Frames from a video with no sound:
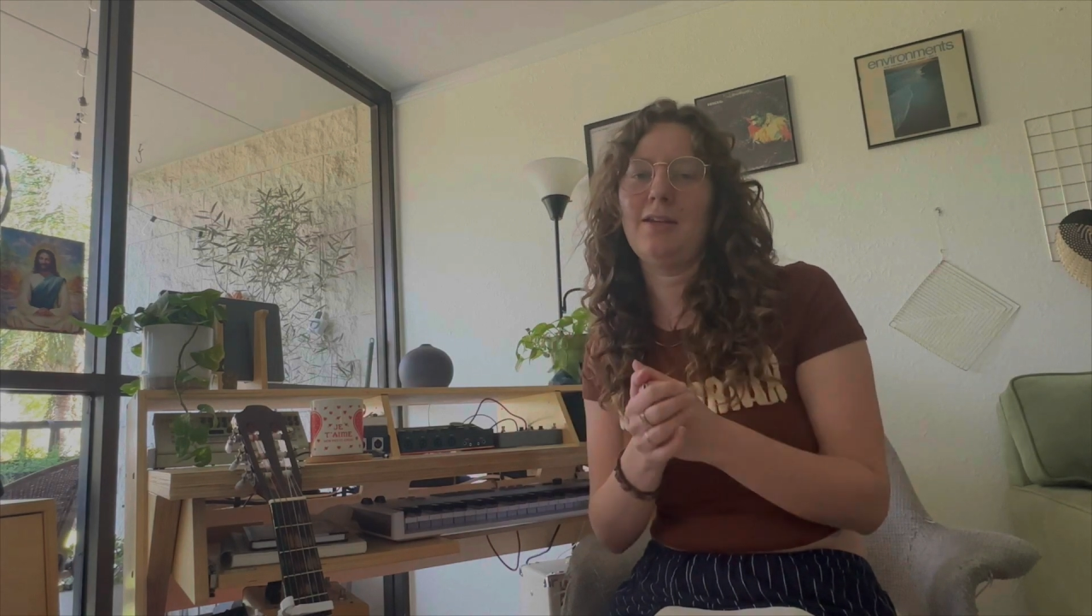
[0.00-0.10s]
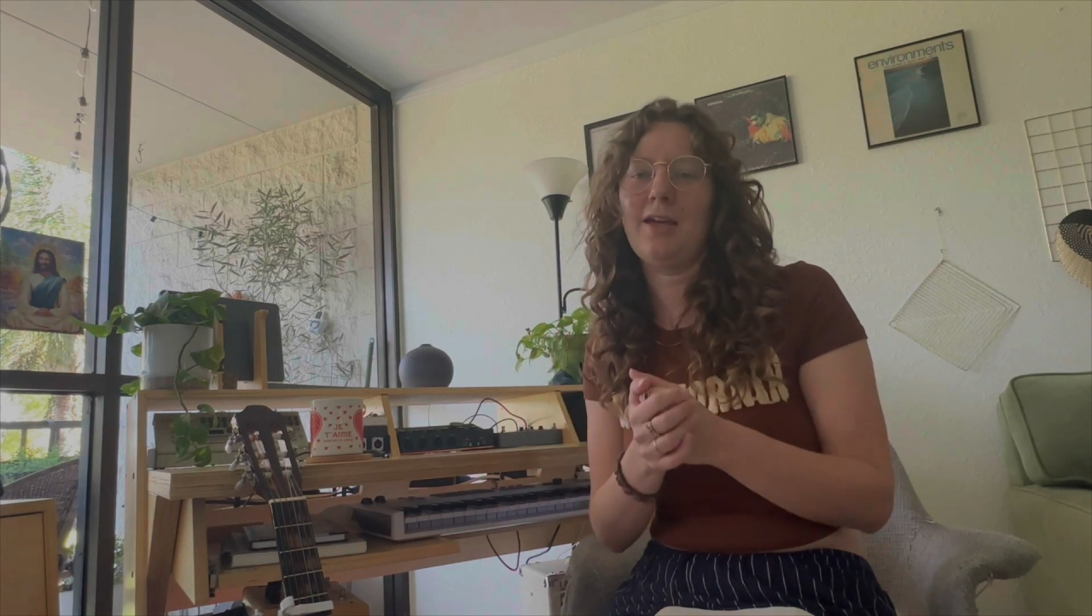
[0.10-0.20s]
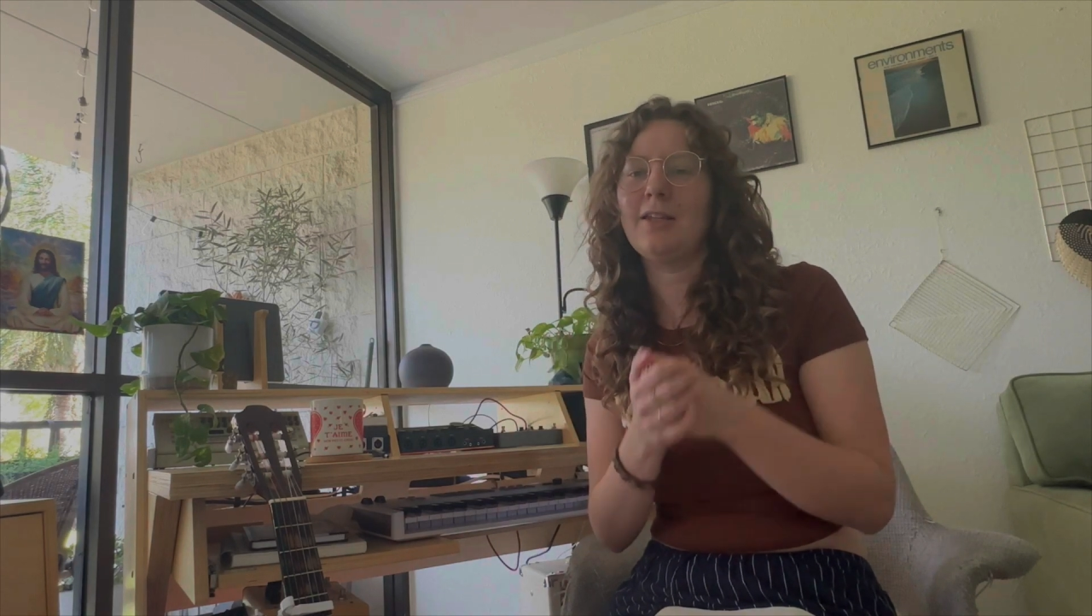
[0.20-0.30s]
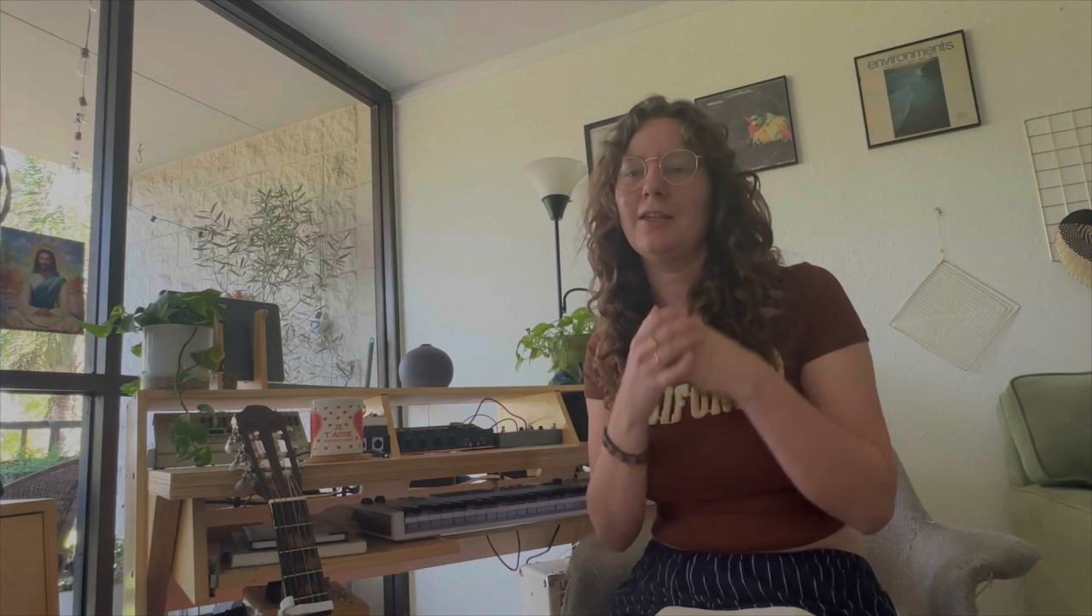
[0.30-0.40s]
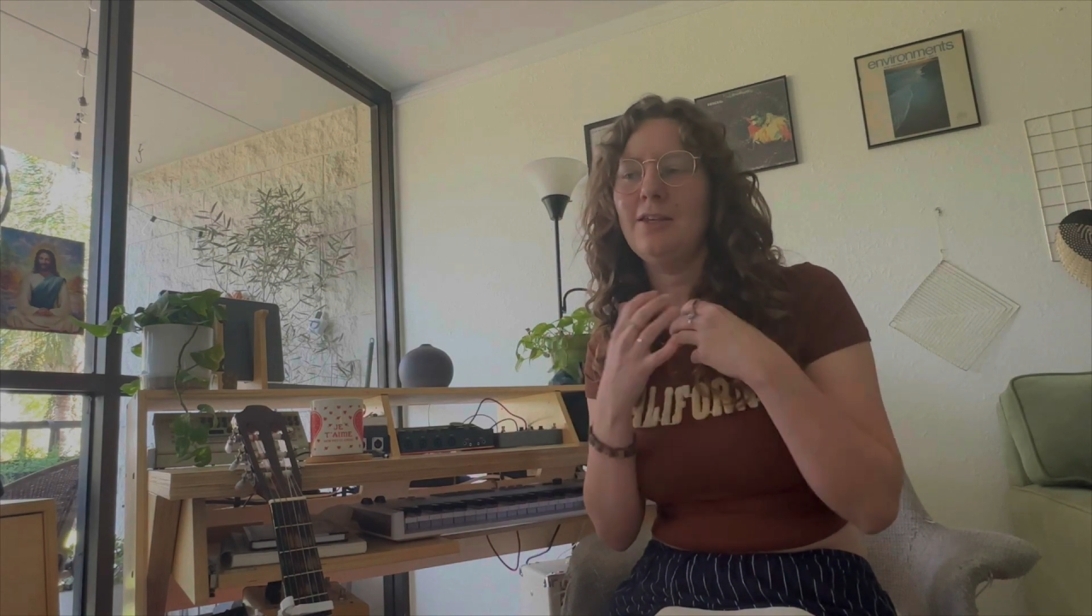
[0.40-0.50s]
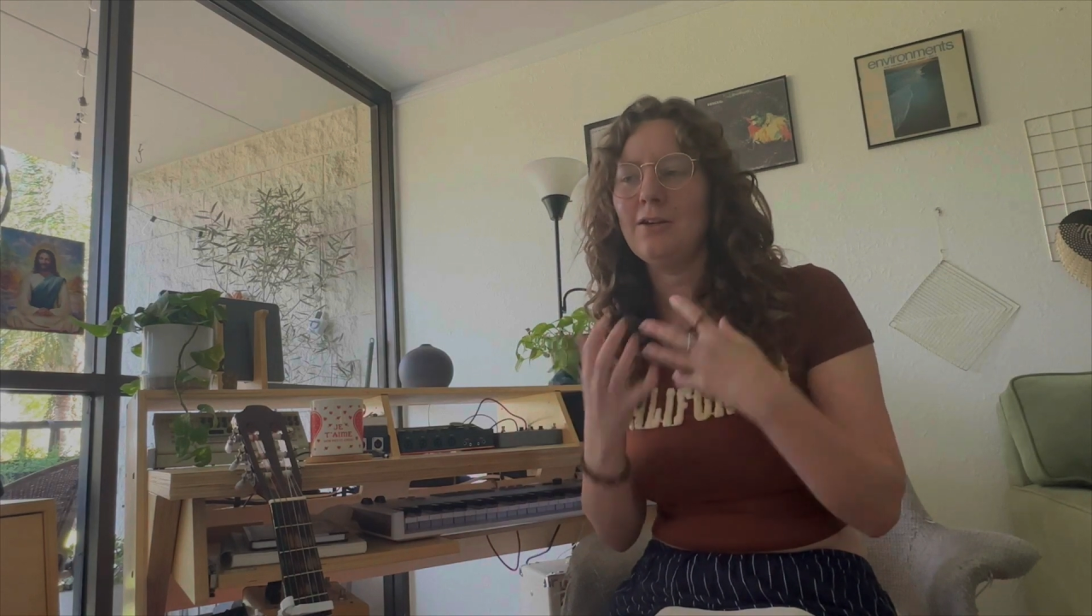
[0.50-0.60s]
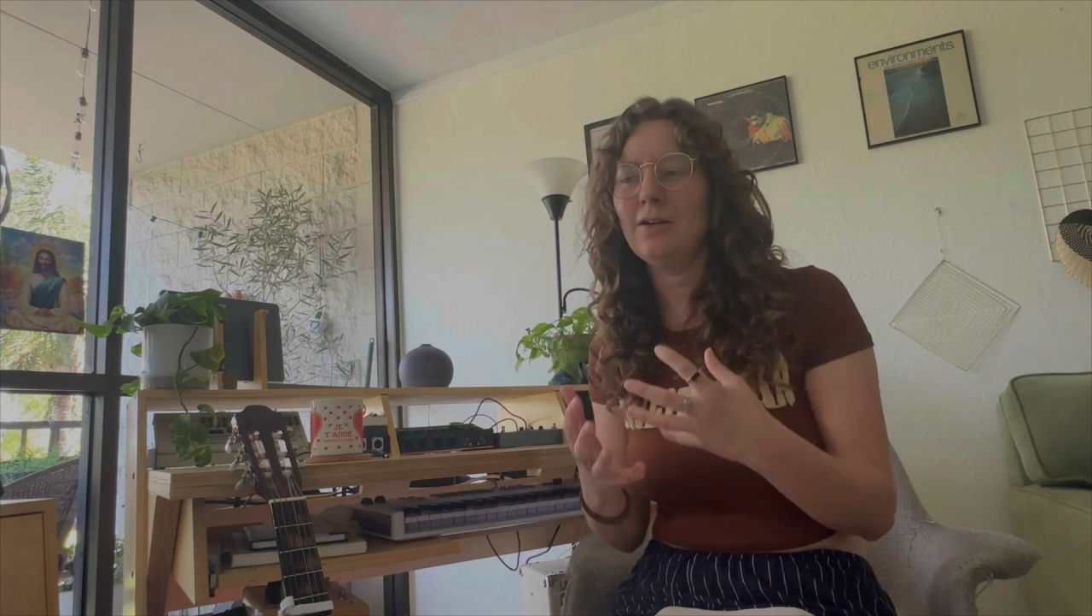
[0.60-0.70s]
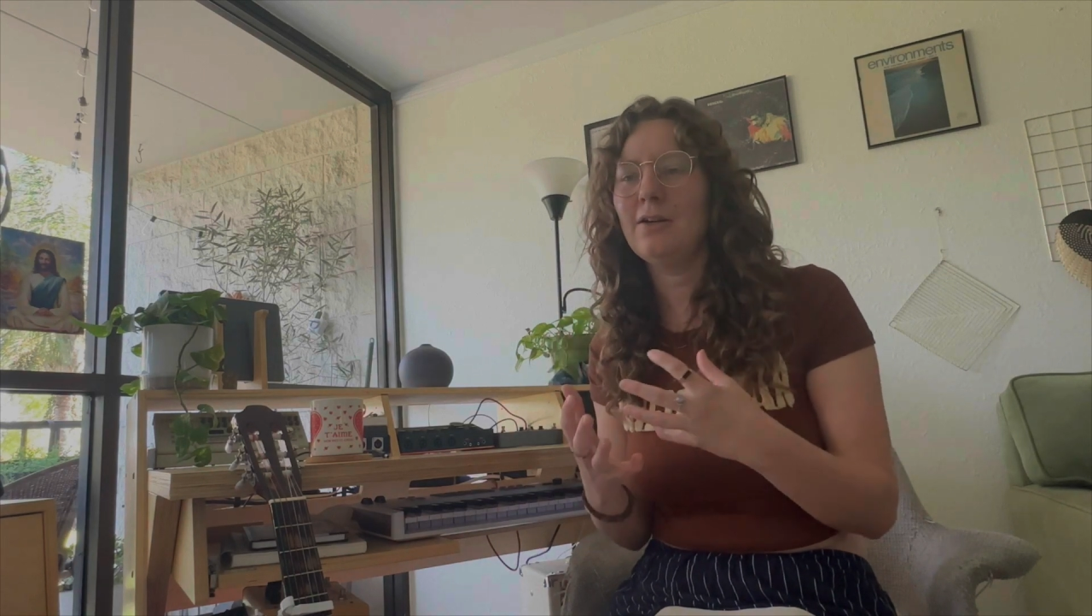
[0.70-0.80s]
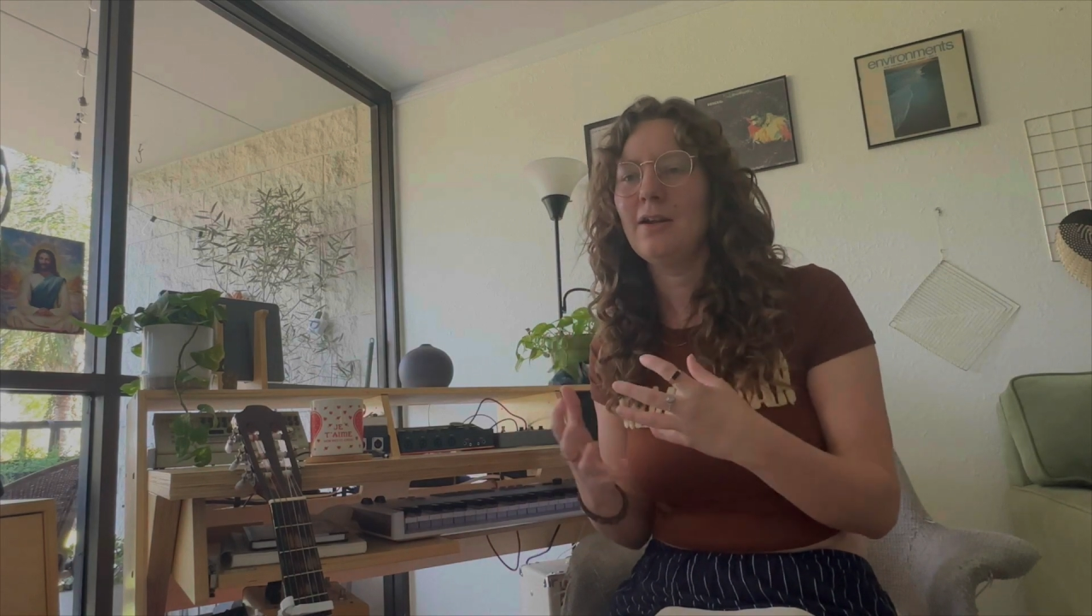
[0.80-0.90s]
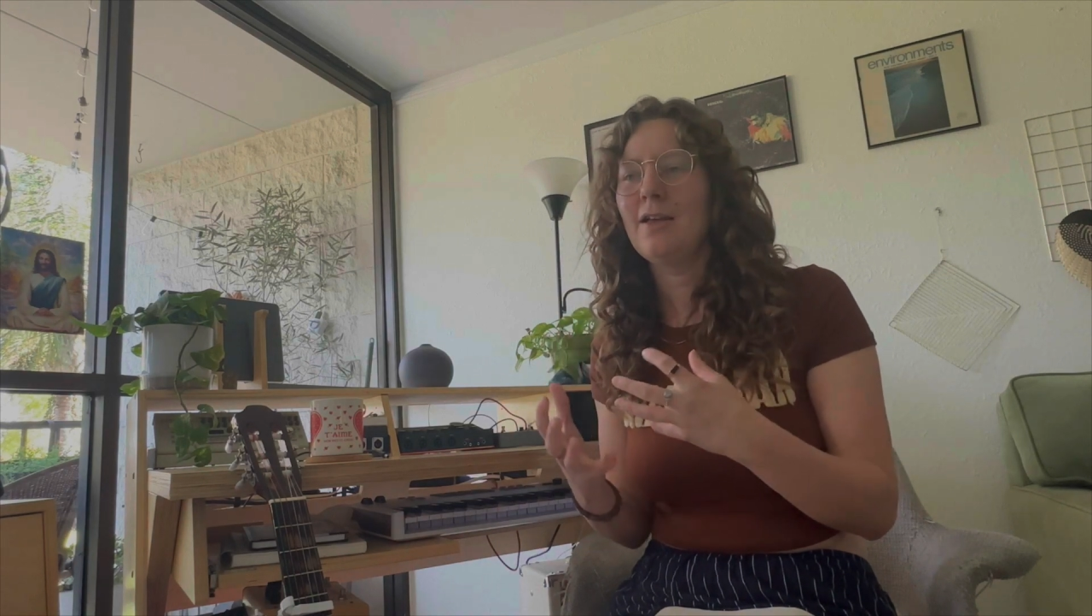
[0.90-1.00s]
I could
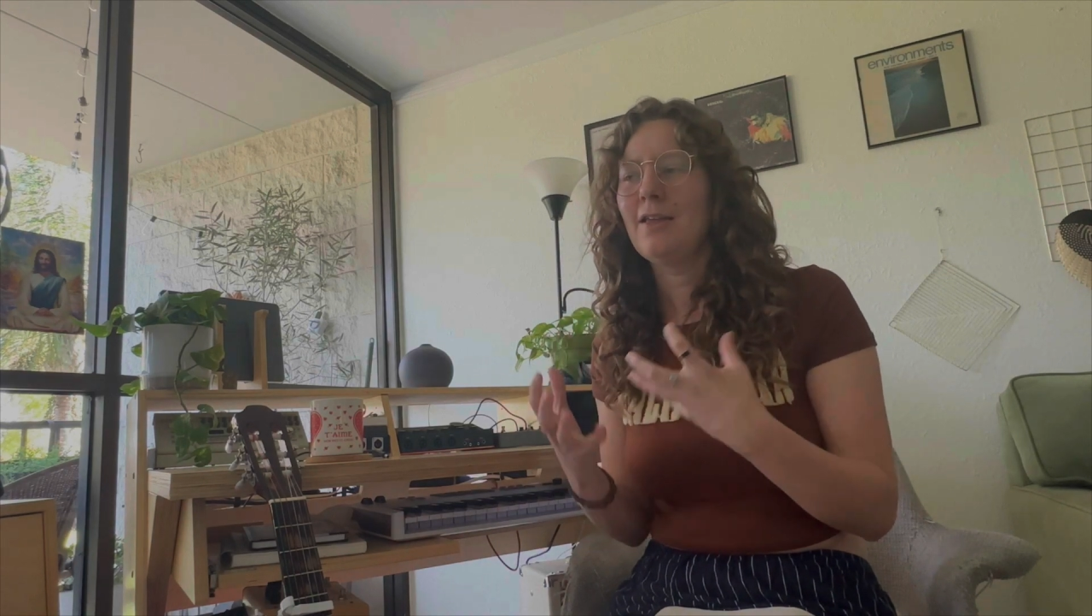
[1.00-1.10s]
hear